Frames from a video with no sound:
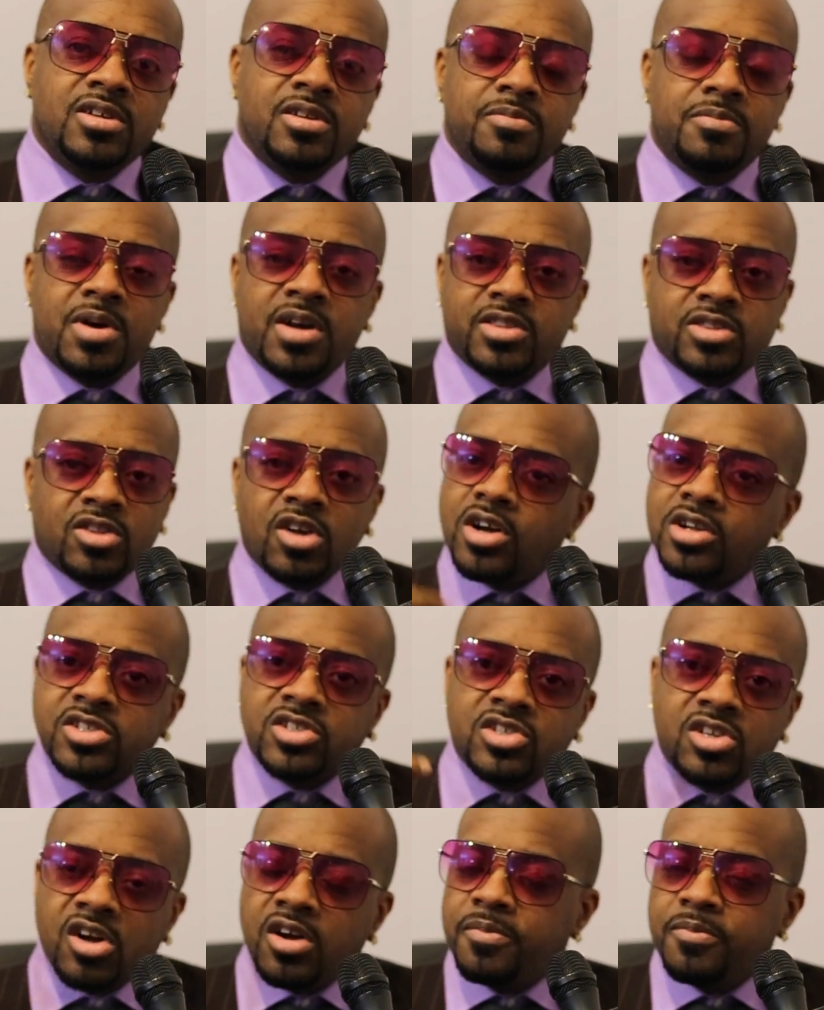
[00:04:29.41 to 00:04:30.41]
My thoughts
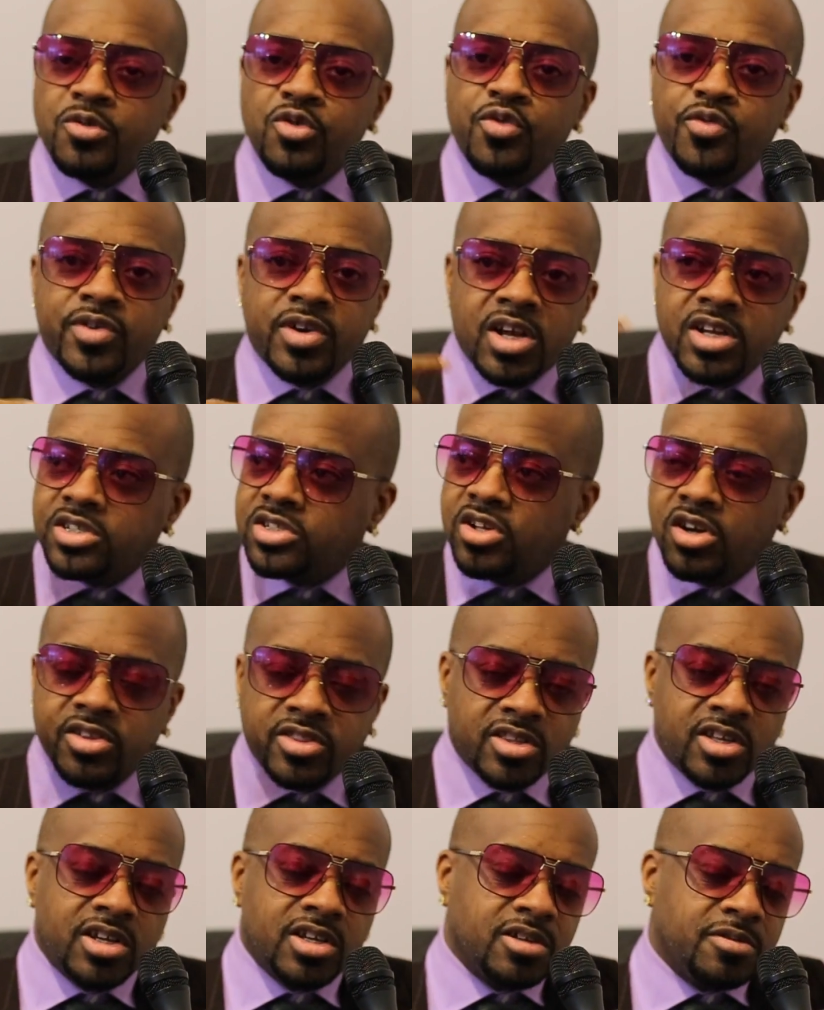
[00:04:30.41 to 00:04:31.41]
start moving. I
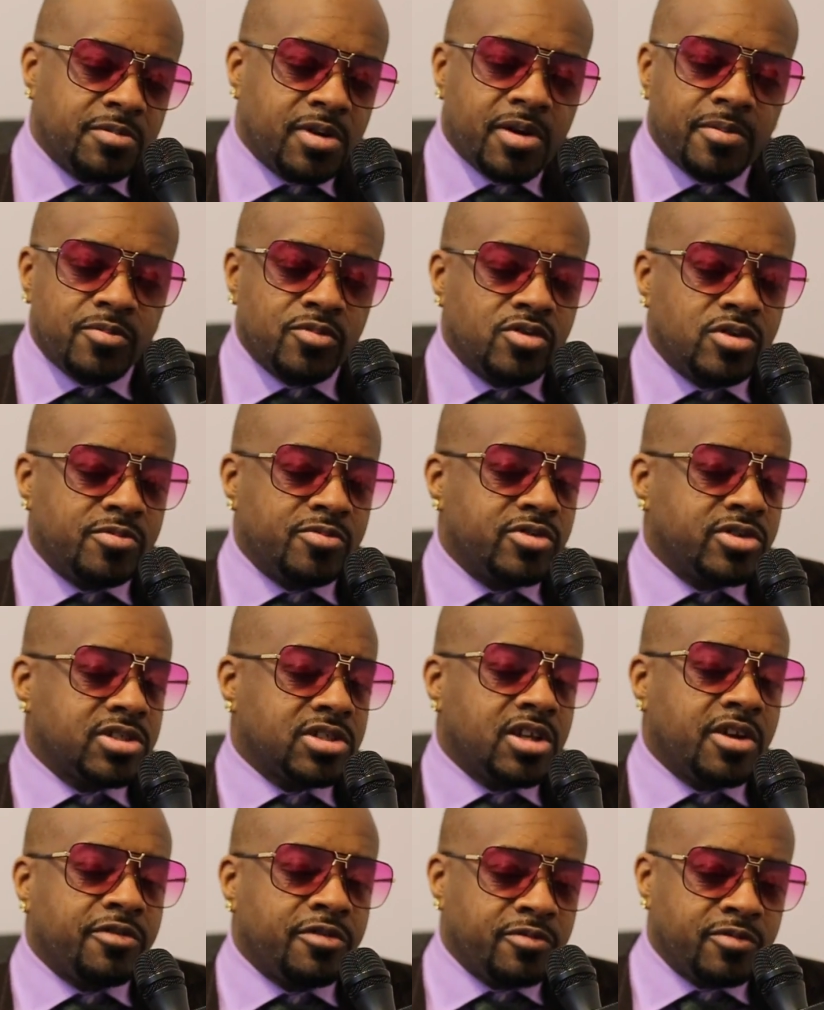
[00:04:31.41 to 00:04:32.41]
start thinking about more and more
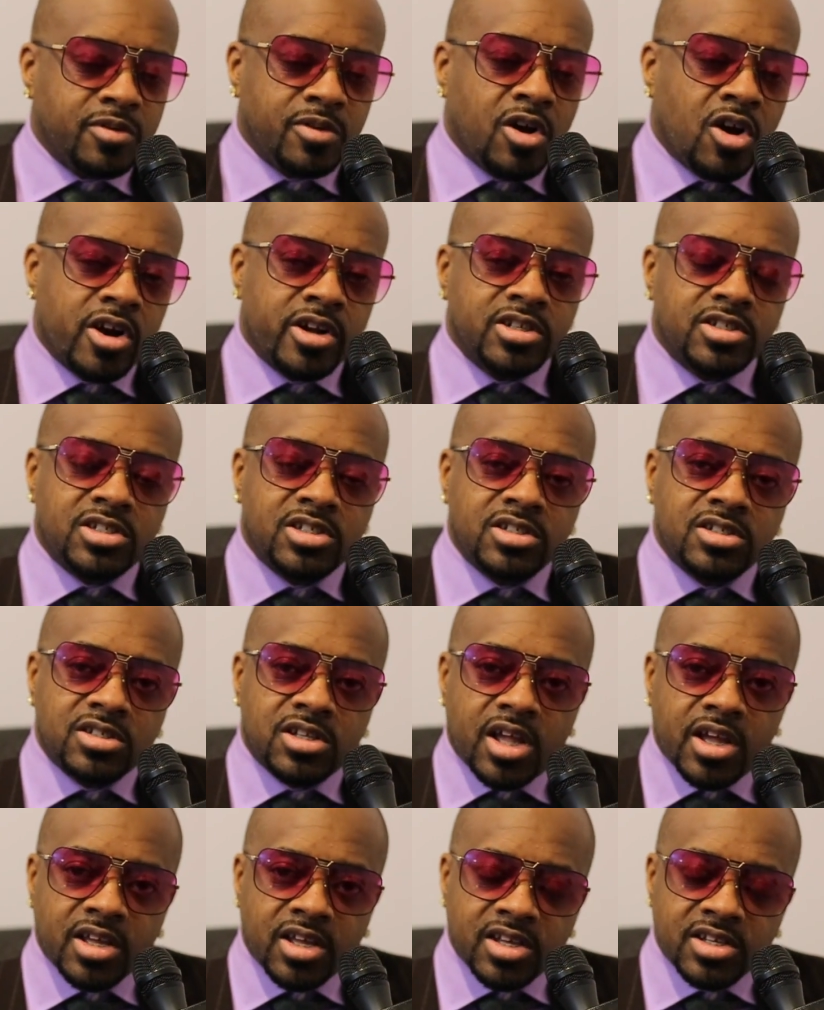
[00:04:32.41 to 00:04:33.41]
stuff if the artist is
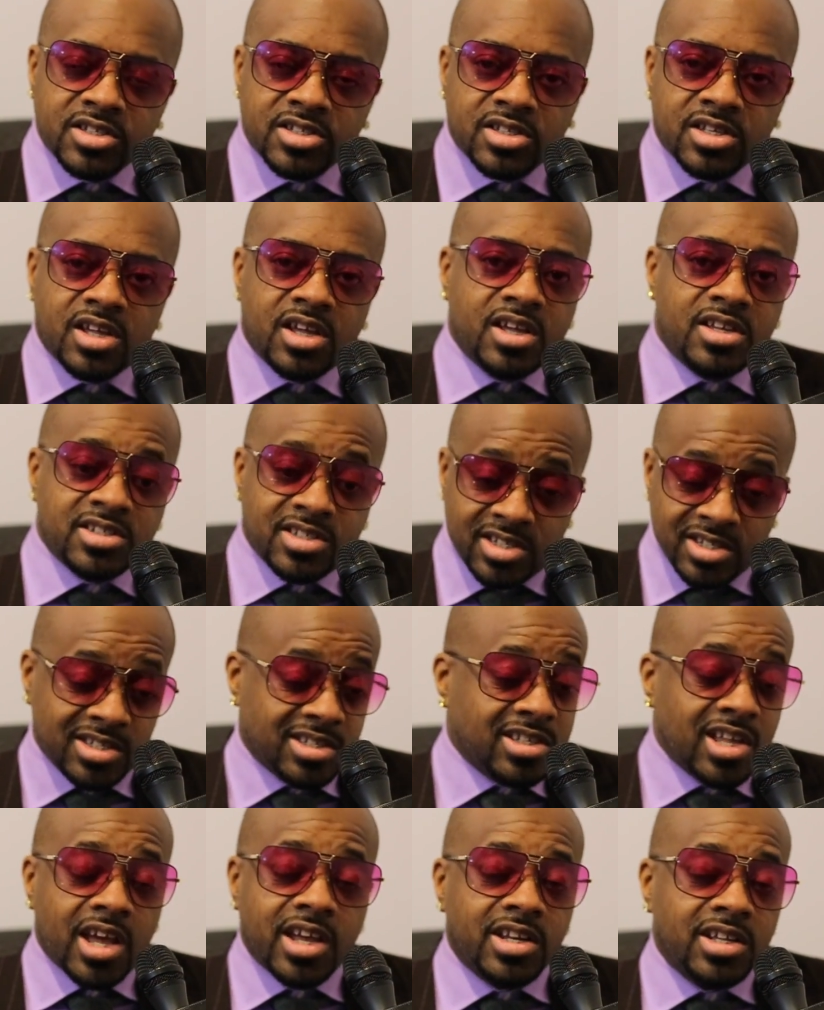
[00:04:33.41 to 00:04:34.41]
like as
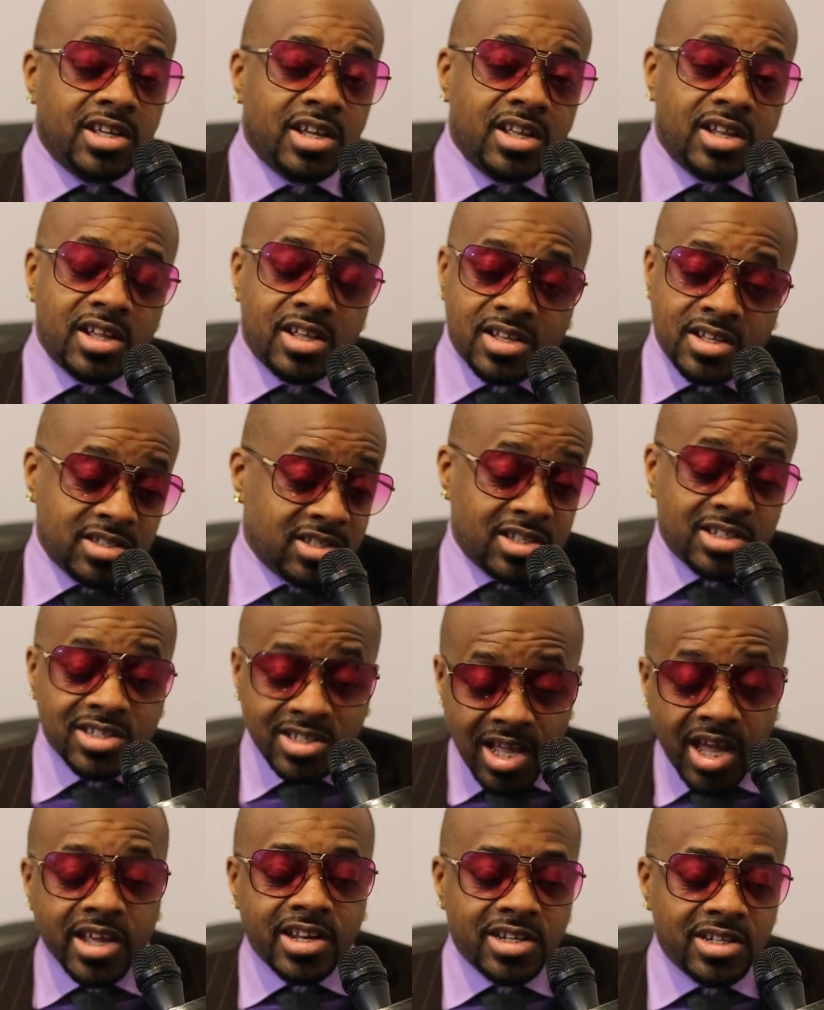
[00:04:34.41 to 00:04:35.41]
excited
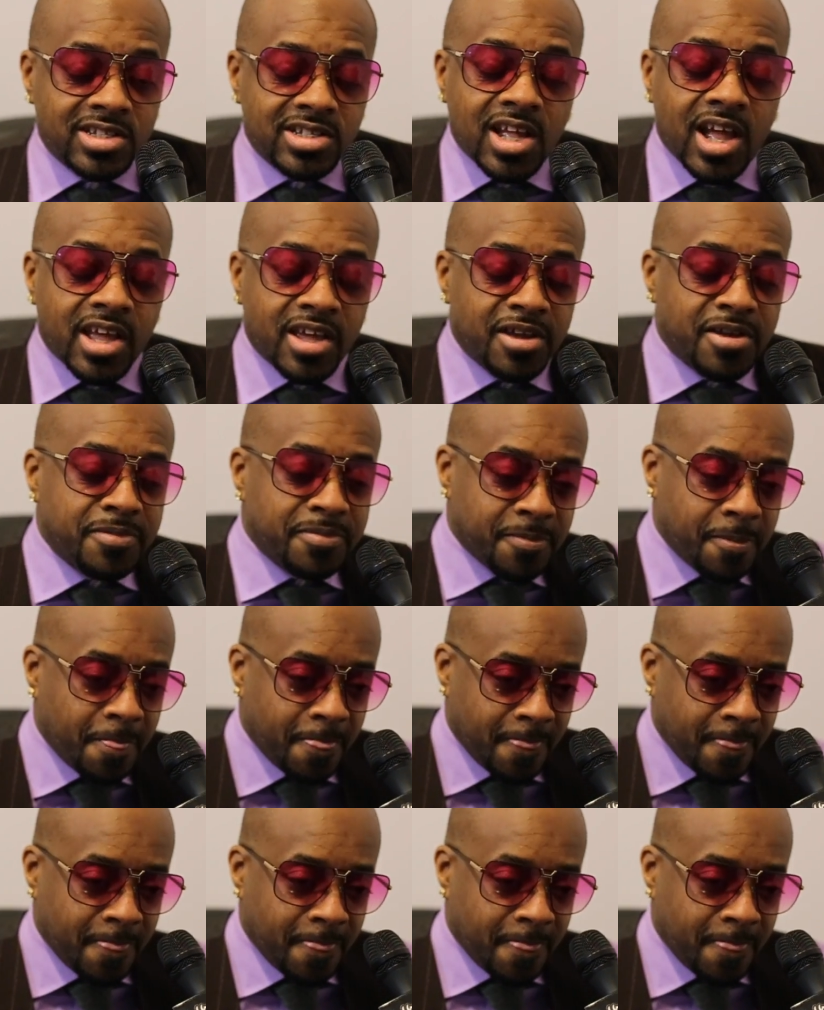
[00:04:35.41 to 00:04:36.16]
as I am.